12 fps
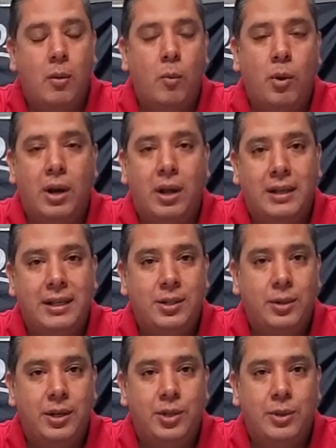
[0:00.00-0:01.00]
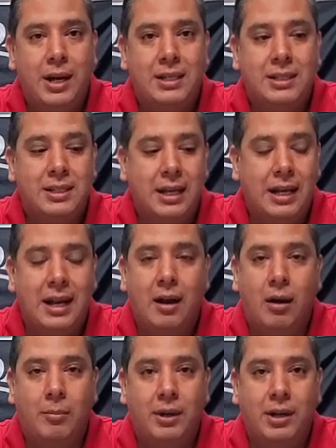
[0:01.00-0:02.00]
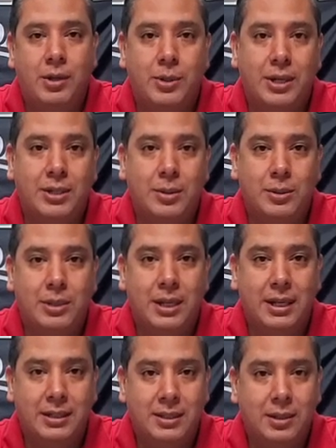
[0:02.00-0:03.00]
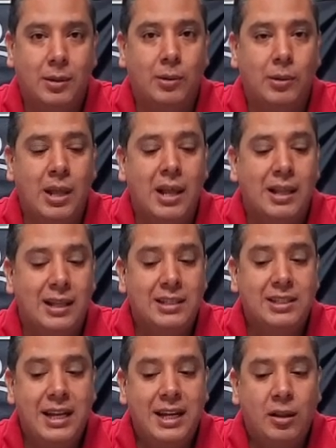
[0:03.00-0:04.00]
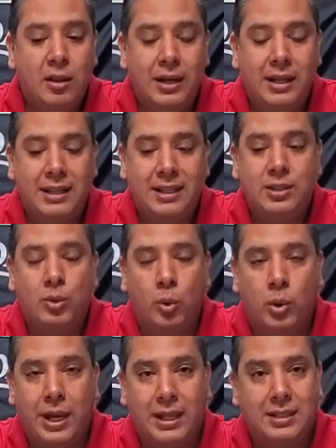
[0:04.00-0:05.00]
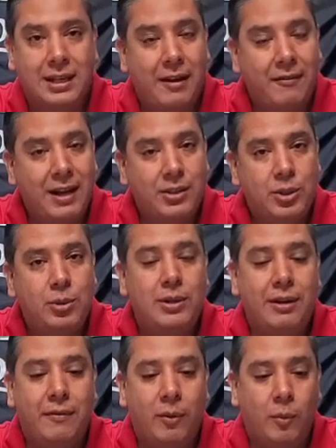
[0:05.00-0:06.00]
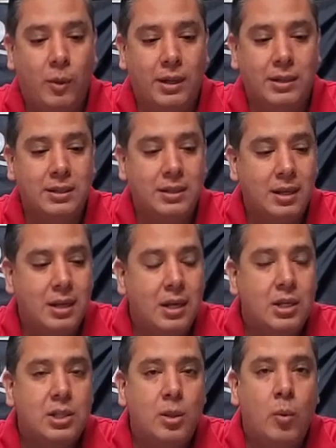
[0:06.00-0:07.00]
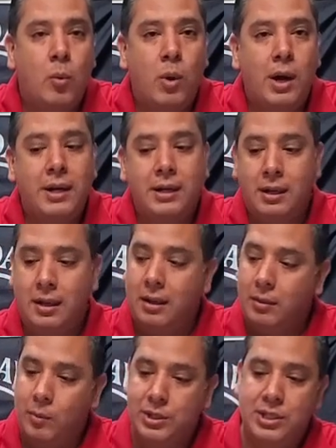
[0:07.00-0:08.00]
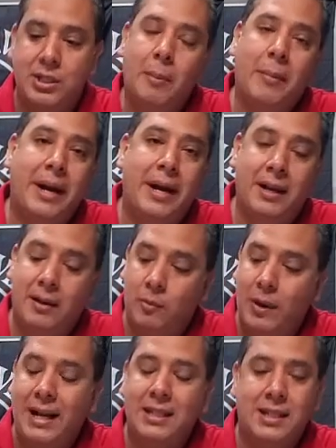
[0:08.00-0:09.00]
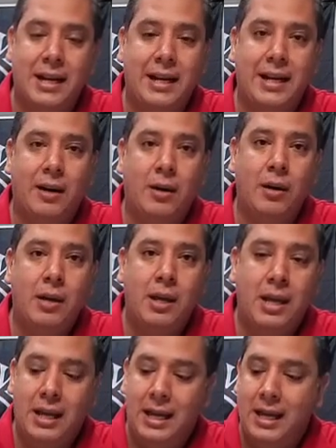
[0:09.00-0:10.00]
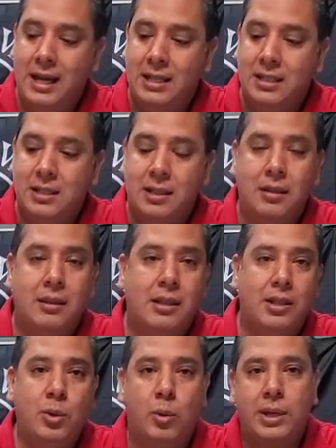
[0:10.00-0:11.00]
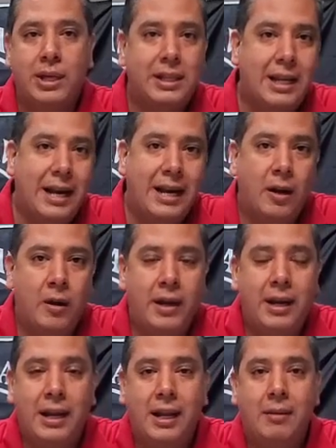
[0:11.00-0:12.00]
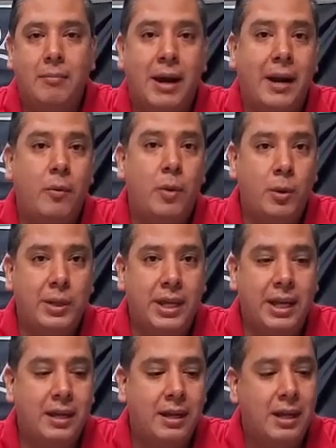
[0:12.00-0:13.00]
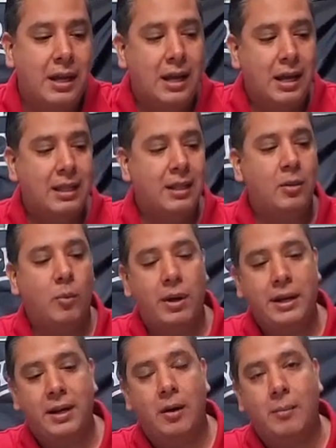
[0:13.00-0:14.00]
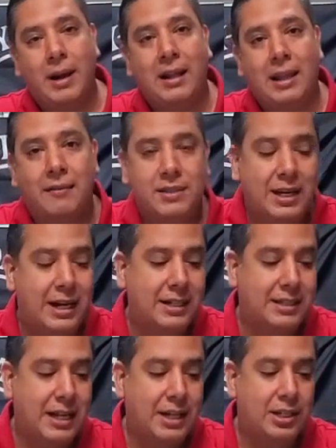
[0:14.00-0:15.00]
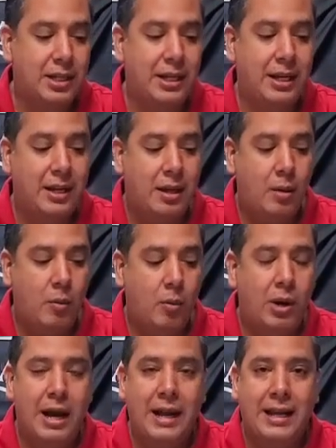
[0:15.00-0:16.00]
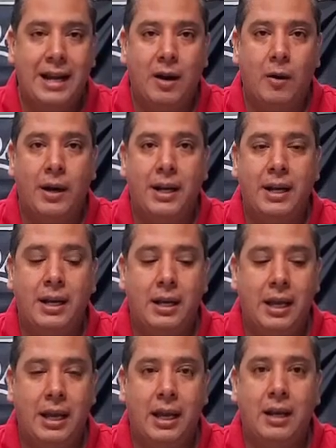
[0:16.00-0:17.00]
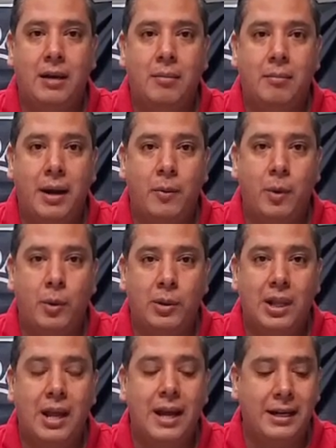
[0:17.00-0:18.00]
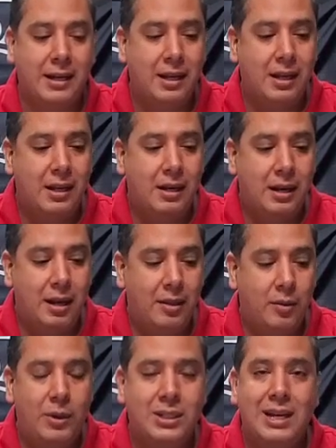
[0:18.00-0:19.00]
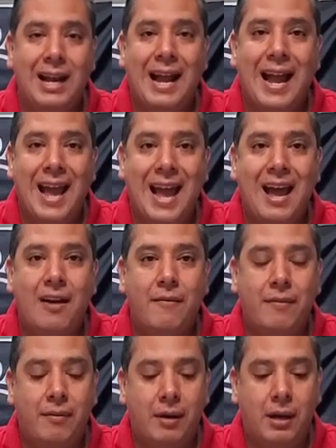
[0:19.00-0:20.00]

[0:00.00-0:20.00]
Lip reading: what I'll need to address, and how I'm going to address those things. So let's take a look at these toolkits. And I've got two different ones. So one, which is on my right side here, is the toolkit that I carry in my Road King. And then the one here on my left side is actually what I carry in my Road Glide. Now, the reason I have